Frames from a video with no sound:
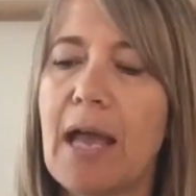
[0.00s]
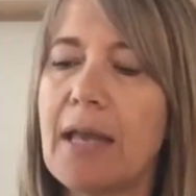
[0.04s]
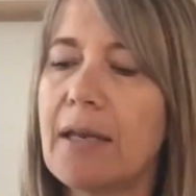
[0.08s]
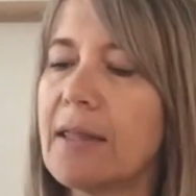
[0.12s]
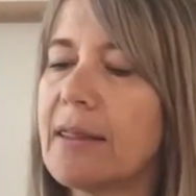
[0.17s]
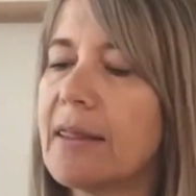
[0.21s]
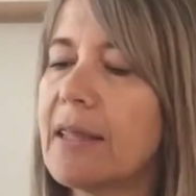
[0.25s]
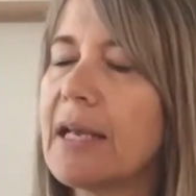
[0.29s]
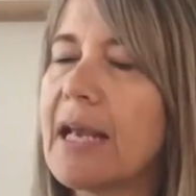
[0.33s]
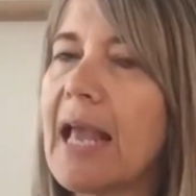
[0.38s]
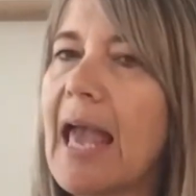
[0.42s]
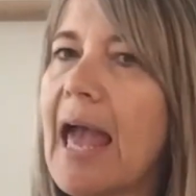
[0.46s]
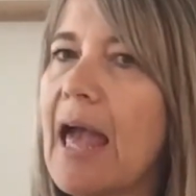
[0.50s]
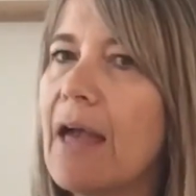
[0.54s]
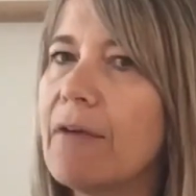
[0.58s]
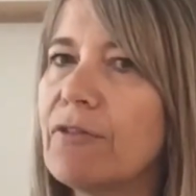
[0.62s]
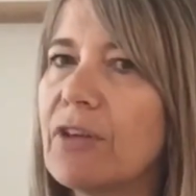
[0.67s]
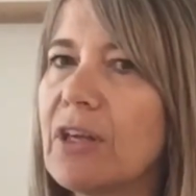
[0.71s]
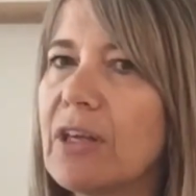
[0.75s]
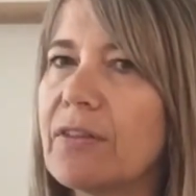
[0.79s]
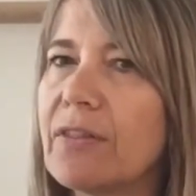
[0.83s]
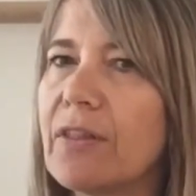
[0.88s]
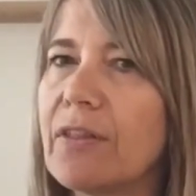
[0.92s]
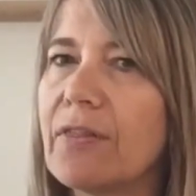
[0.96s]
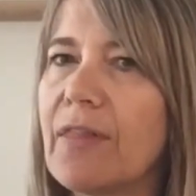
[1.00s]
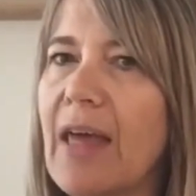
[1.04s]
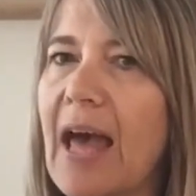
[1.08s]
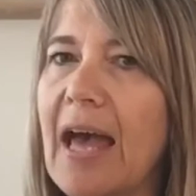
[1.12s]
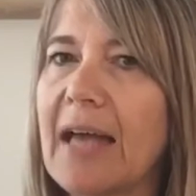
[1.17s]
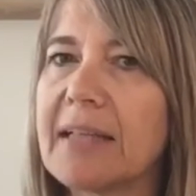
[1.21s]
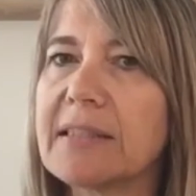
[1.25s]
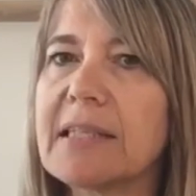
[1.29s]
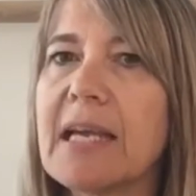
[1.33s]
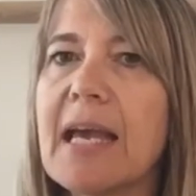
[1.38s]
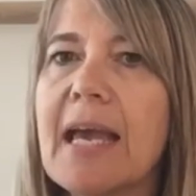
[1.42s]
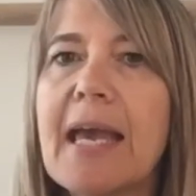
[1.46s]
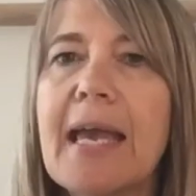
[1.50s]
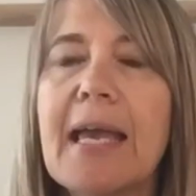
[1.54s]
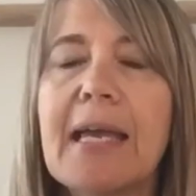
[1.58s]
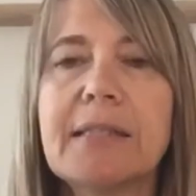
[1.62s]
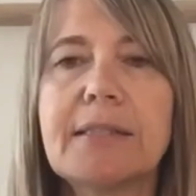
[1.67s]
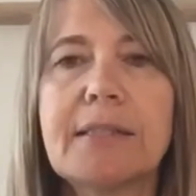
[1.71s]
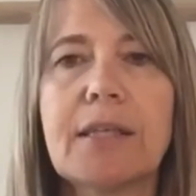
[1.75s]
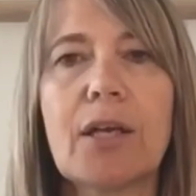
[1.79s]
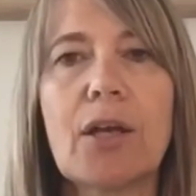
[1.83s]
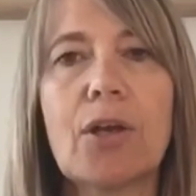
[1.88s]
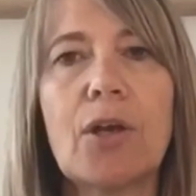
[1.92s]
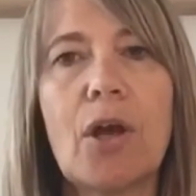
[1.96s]
Anything heavier than that
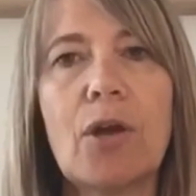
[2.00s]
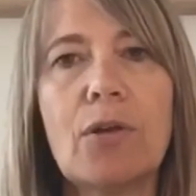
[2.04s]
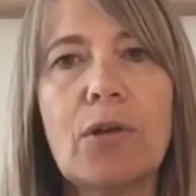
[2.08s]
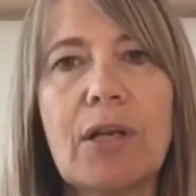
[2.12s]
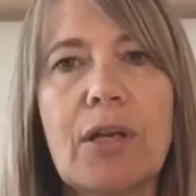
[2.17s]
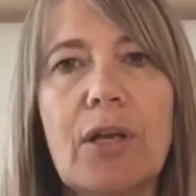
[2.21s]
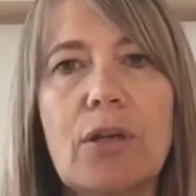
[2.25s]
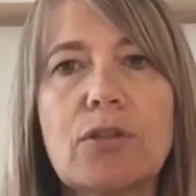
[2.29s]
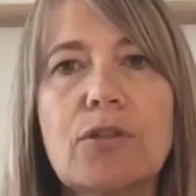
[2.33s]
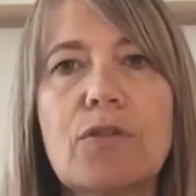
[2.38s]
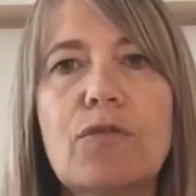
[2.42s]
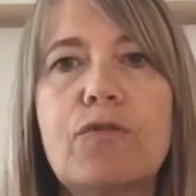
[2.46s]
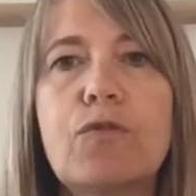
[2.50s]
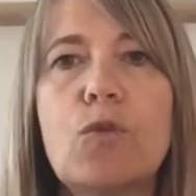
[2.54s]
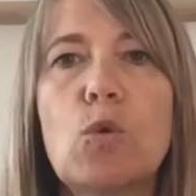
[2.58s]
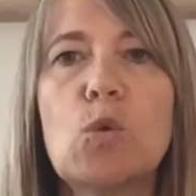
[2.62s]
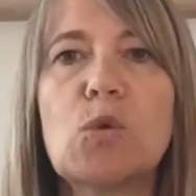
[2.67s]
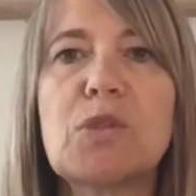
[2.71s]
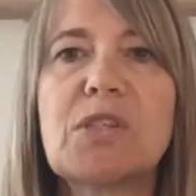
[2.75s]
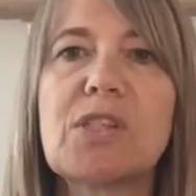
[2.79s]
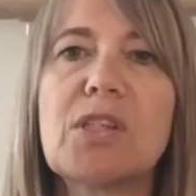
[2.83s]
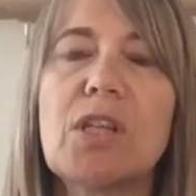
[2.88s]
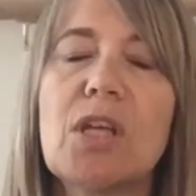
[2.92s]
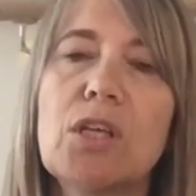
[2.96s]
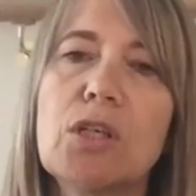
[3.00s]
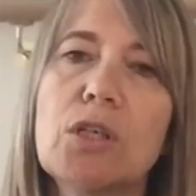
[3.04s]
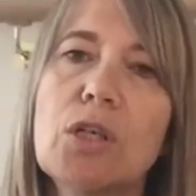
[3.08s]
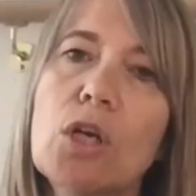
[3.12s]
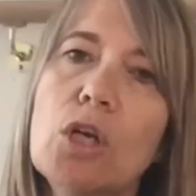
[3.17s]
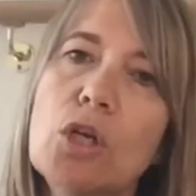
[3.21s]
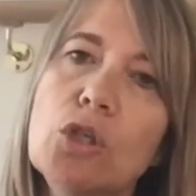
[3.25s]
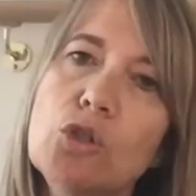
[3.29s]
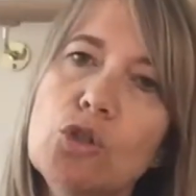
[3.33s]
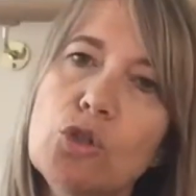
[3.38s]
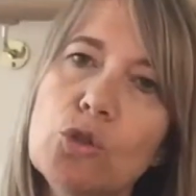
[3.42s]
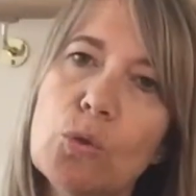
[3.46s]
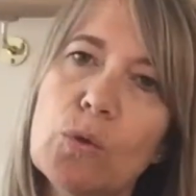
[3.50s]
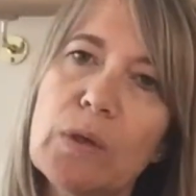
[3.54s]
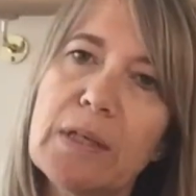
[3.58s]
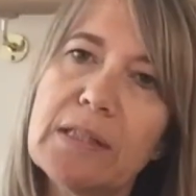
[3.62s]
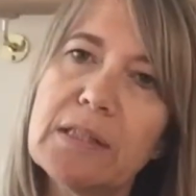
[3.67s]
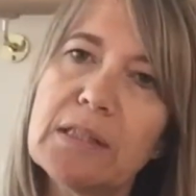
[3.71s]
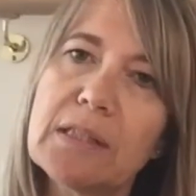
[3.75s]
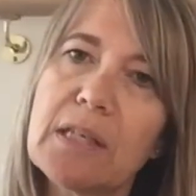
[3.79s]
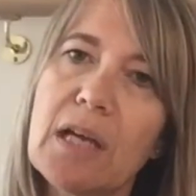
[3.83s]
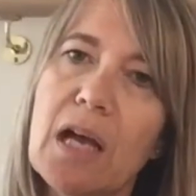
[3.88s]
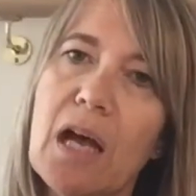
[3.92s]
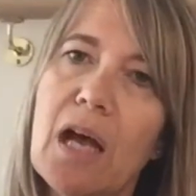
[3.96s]
is only going to force the
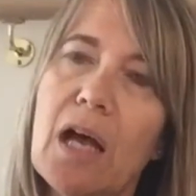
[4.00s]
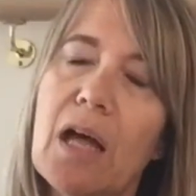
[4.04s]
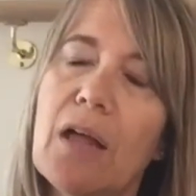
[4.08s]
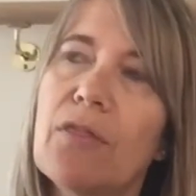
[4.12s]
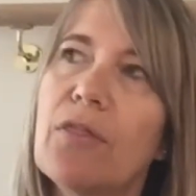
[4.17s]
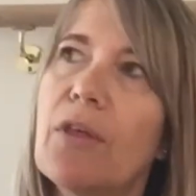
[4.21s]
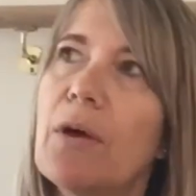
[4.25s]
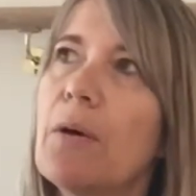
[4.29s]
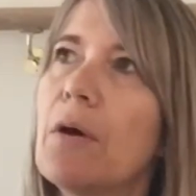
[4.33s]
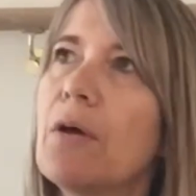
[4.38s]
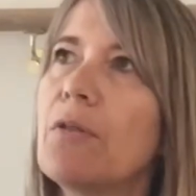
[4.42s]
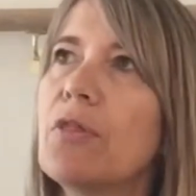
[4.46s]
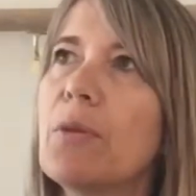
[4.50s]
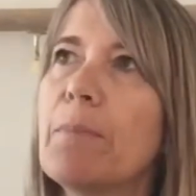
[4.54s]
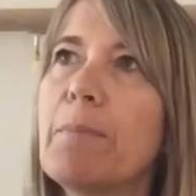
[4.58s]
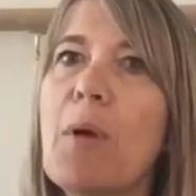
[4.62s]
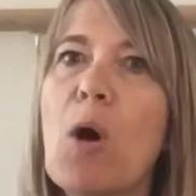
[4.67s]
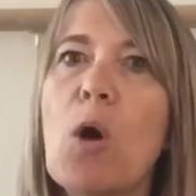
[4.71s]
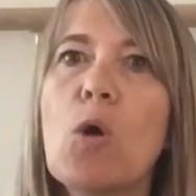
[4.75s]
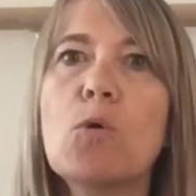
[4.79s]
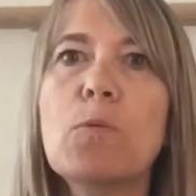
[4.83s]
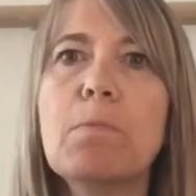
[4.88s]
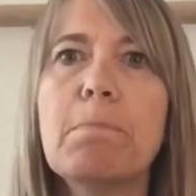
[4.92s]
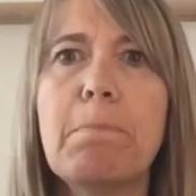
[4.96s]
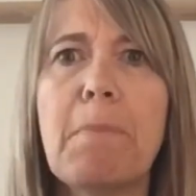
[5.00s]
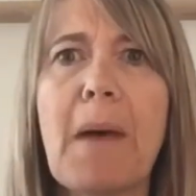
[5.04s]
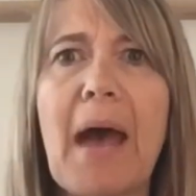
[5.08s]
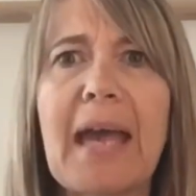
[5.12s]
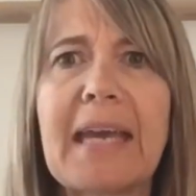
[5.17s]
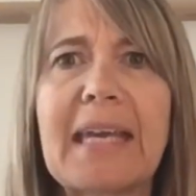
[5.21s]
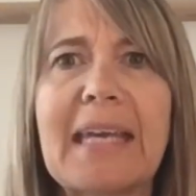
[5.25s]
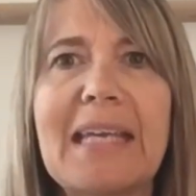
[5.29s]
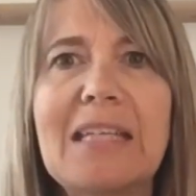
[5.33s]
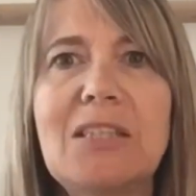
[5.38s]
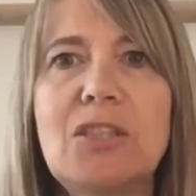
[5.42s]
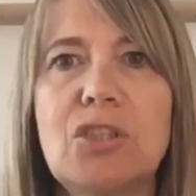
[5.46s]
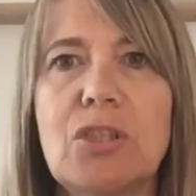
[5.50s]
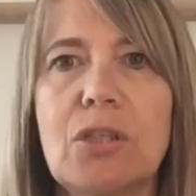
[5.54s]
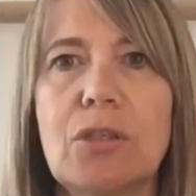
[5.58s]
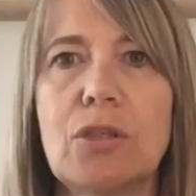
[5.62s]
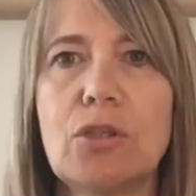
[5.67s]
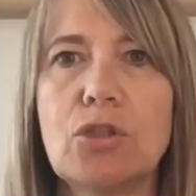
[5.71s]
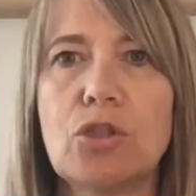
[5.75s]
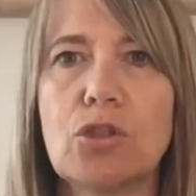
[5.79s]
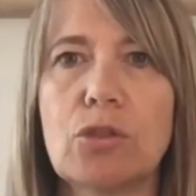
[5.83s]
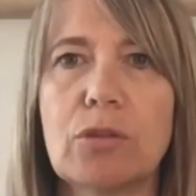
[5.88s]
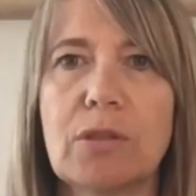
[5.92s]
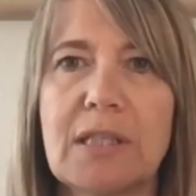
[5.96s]
joint, the bone back into
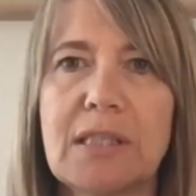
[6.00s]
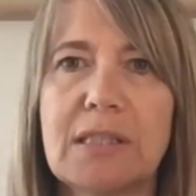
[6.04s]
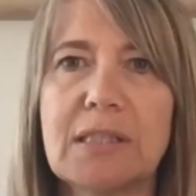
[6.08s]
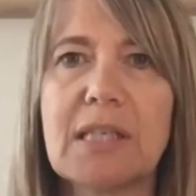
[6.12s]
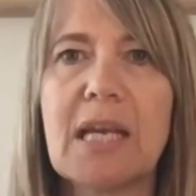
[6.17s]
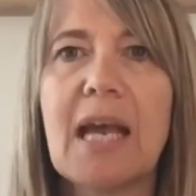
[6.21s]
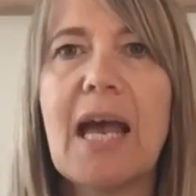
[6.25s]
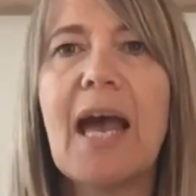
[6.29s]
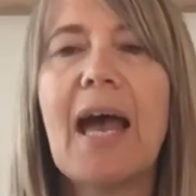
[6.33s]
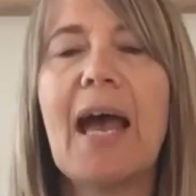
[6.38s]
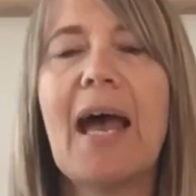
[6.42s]
the joint.